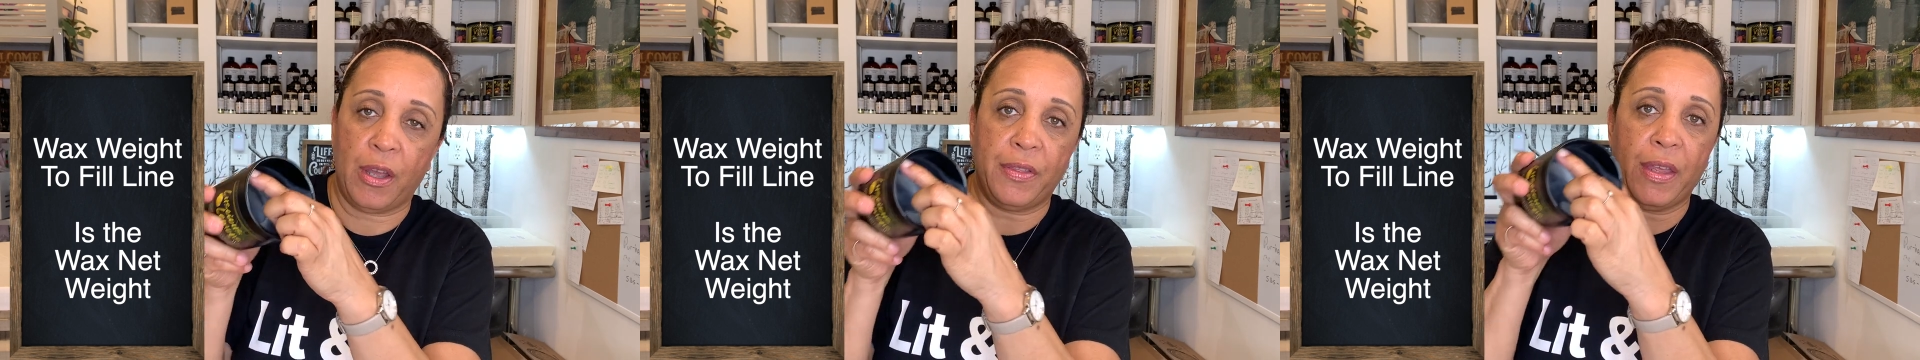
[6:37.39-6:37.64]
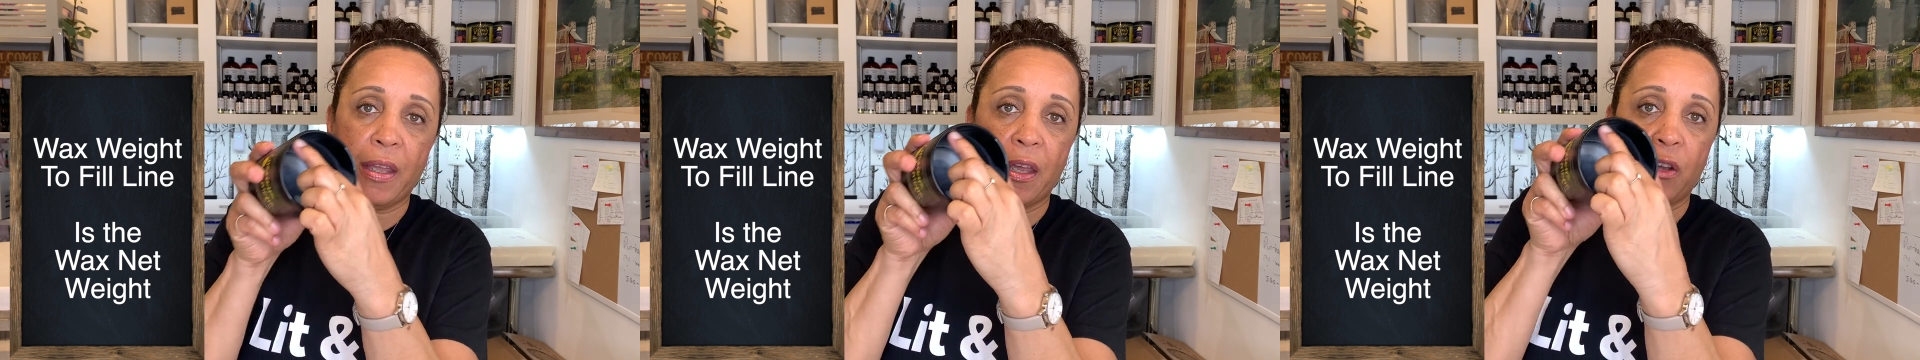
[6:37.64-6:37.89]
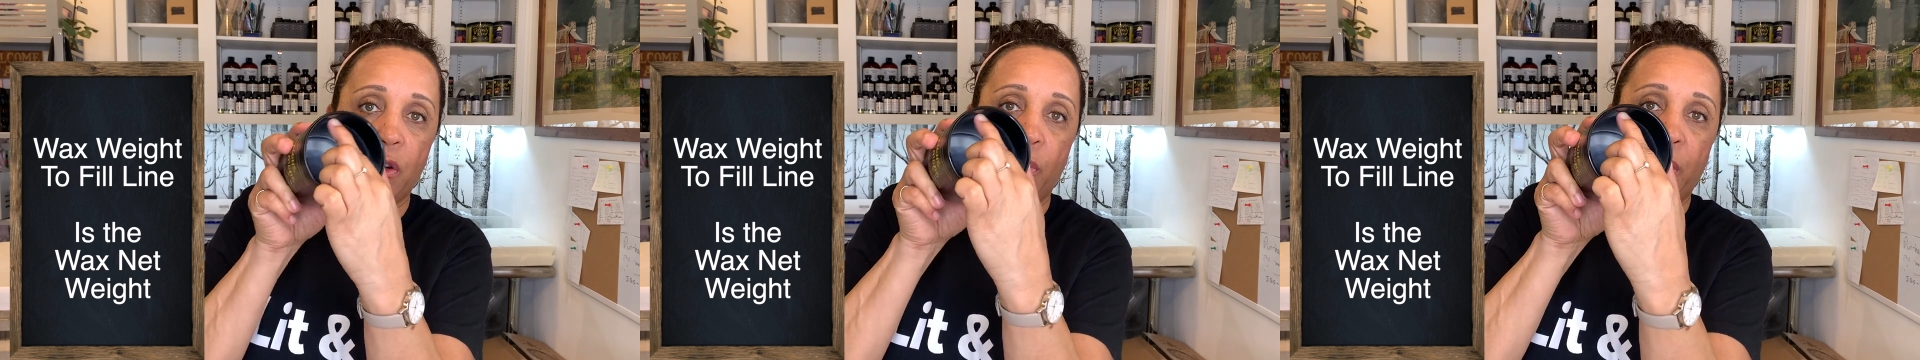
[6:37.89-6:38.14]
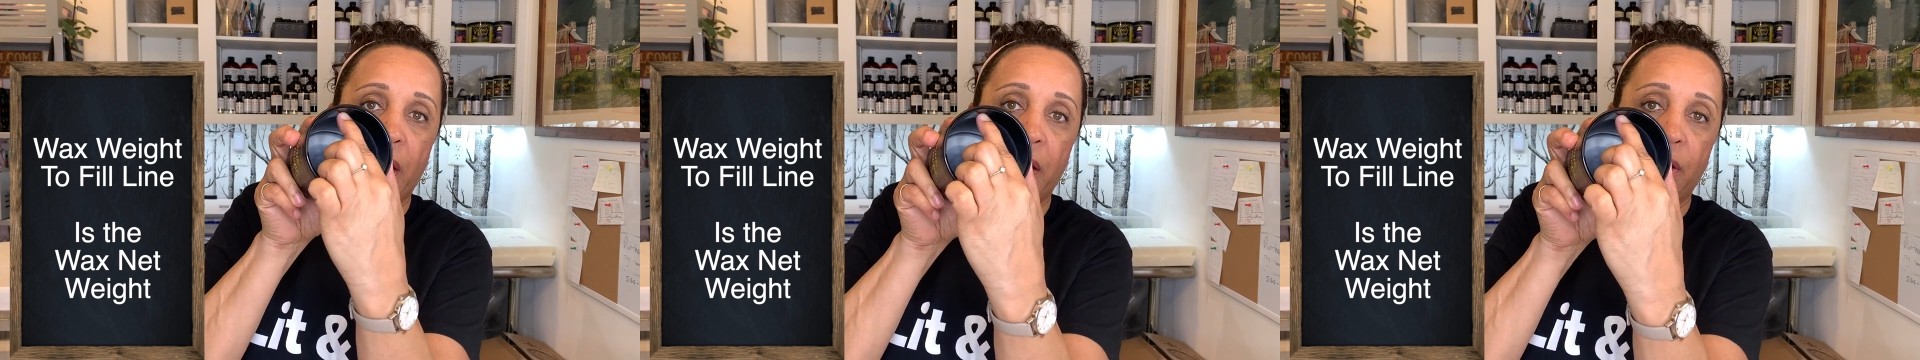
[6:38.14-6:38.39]
I think I could have
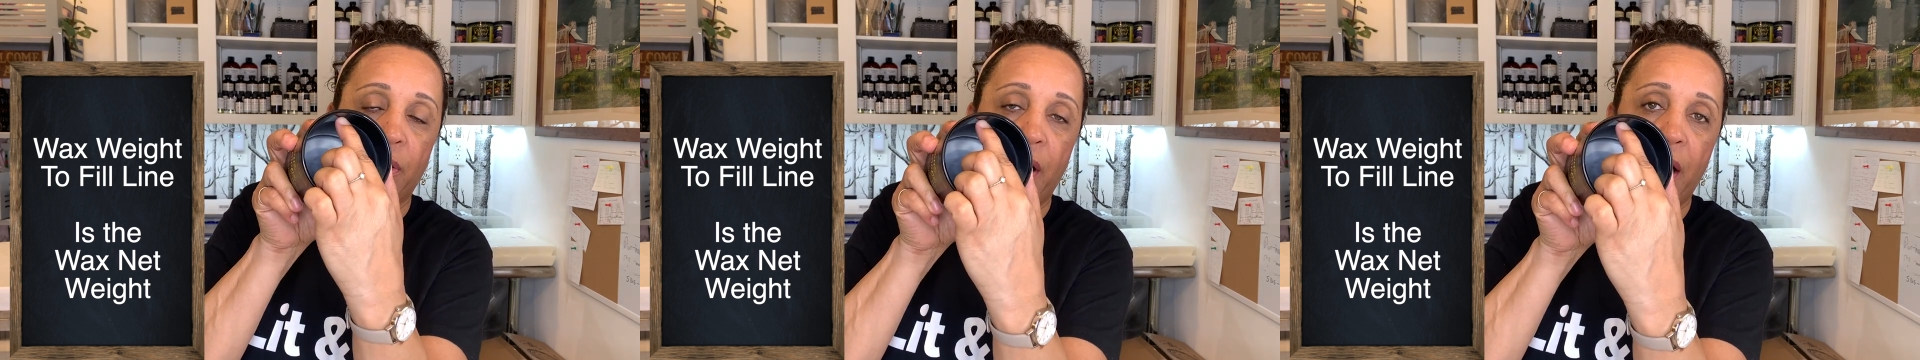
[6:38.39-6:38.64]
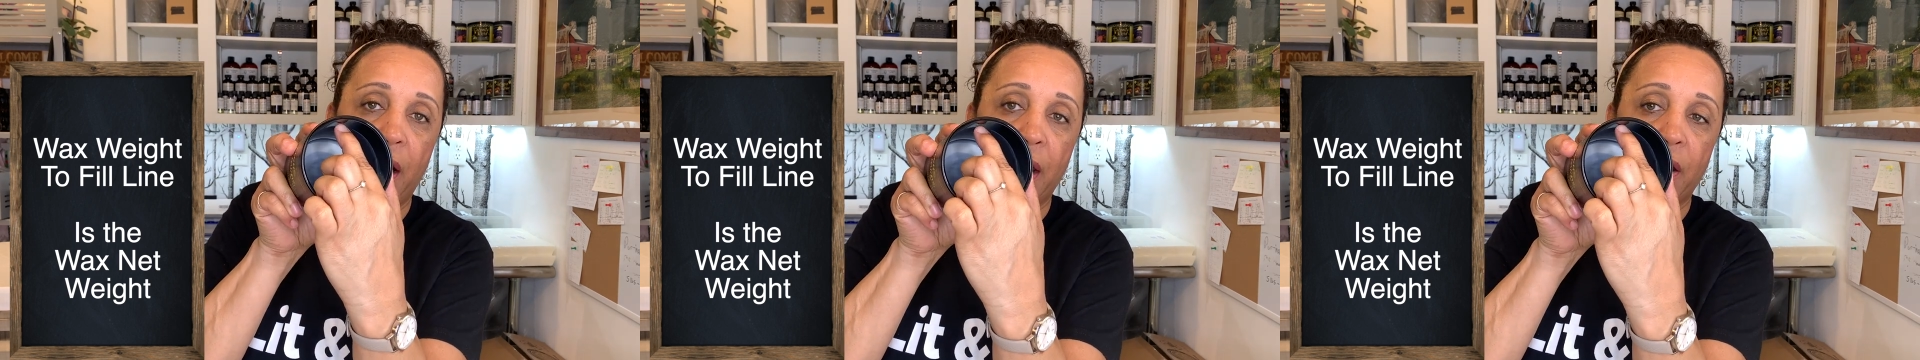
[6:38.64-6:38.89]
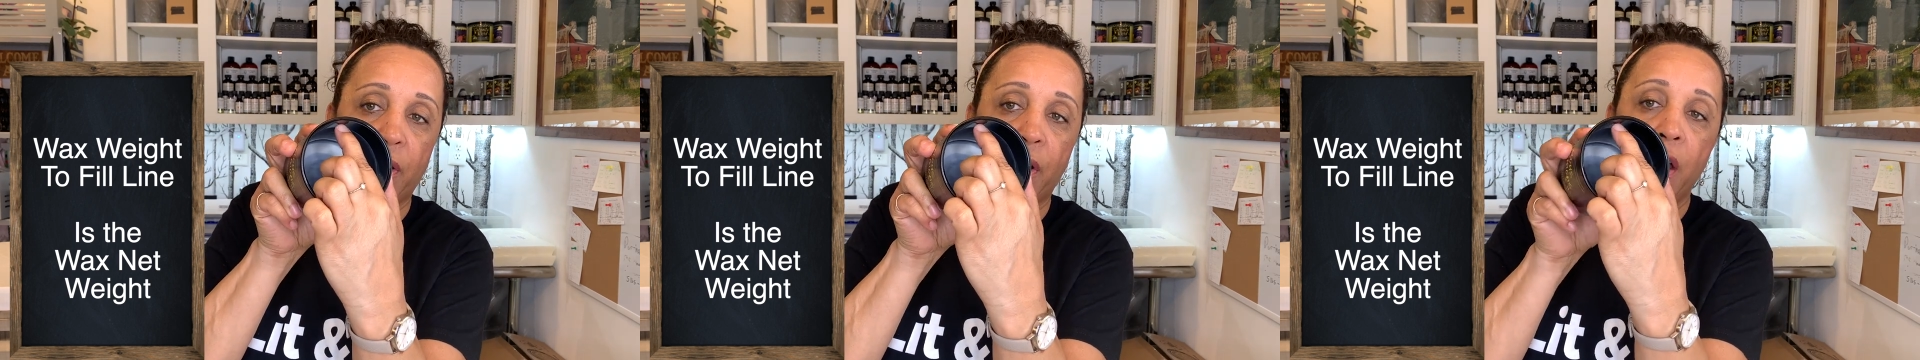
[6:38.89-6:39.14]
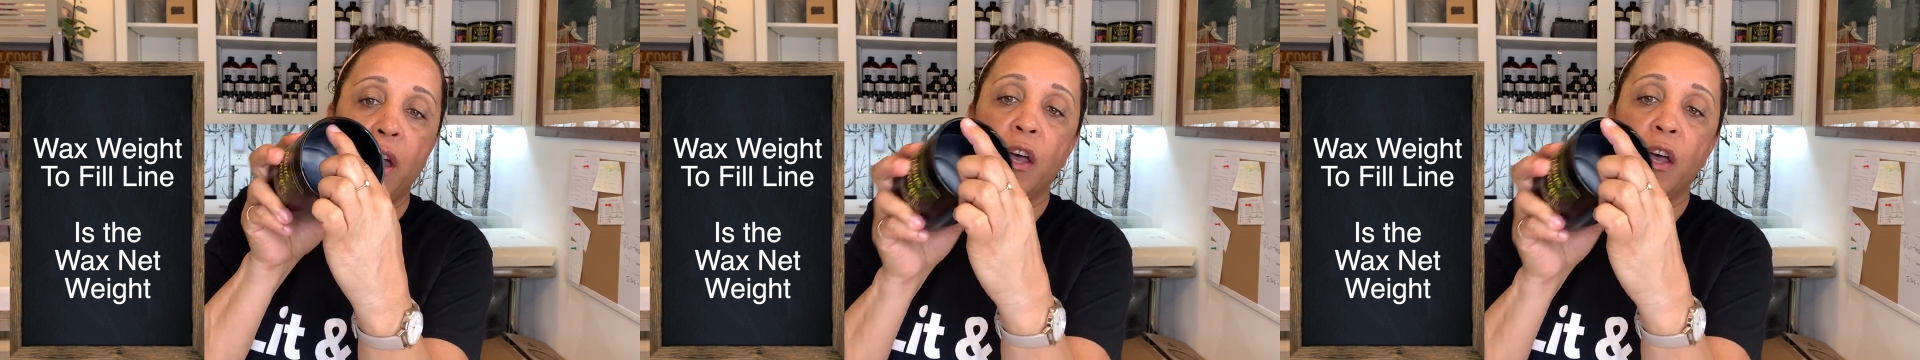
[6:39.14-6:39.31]
went a little higher.